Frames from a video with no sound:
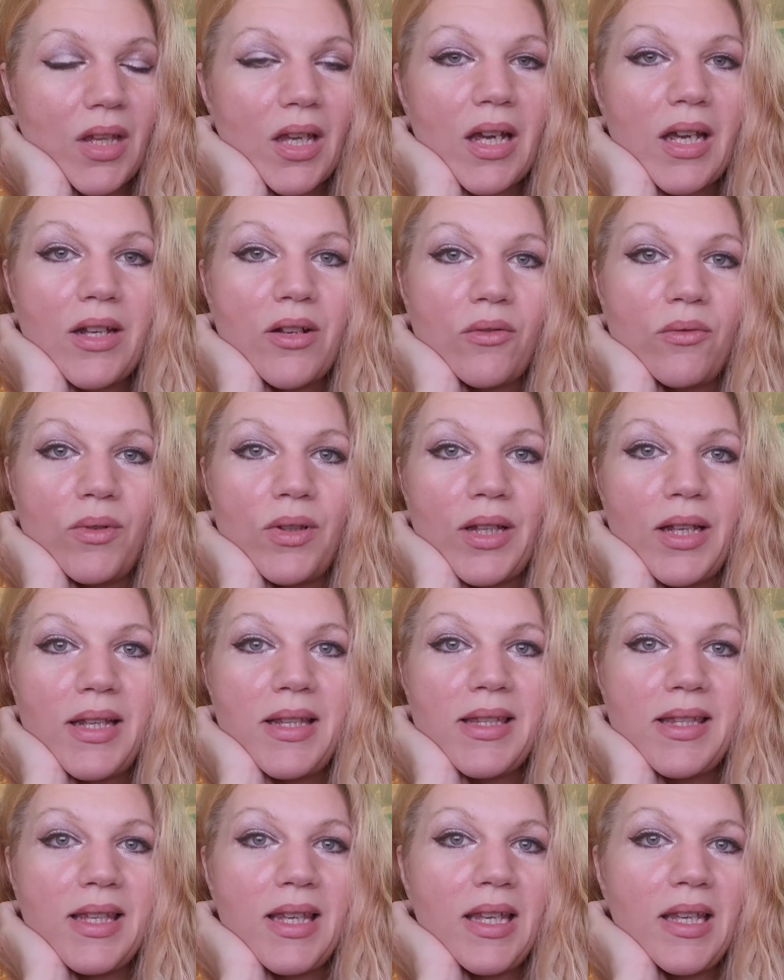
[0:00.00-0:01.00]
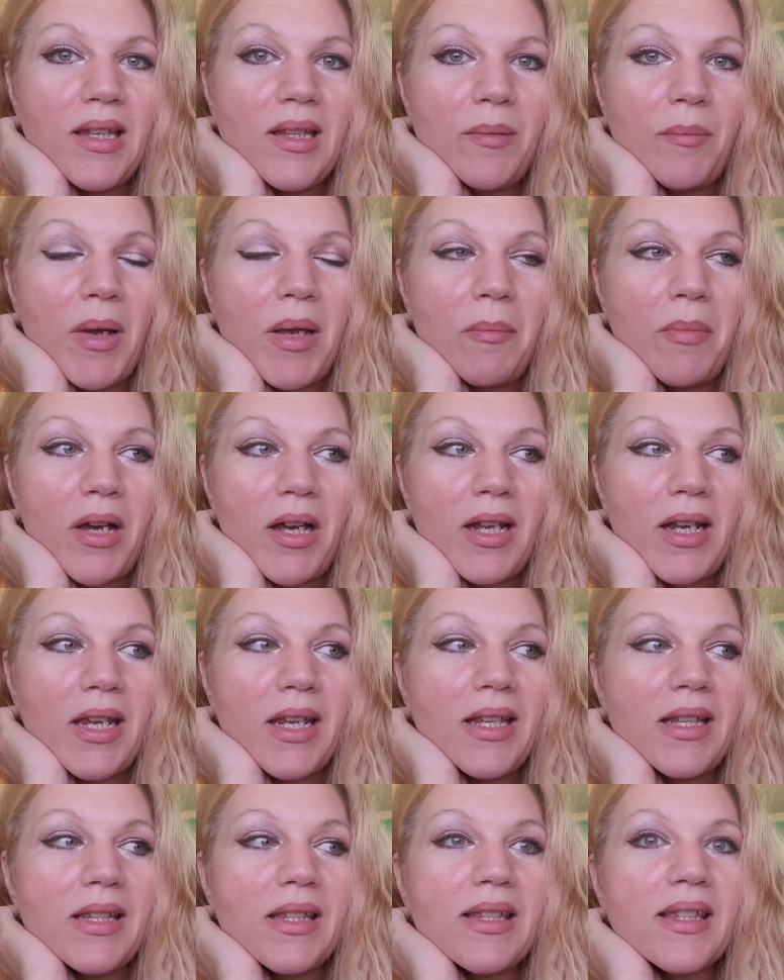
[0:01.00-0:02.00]
I don't like seeing my
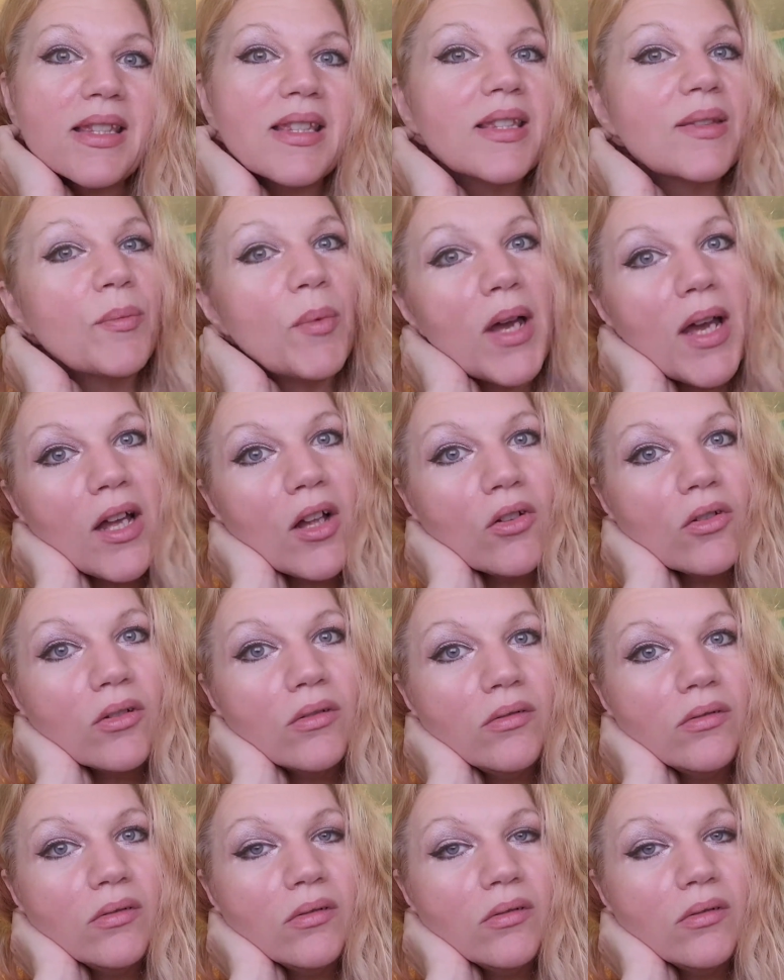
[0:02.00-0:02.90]
body swell.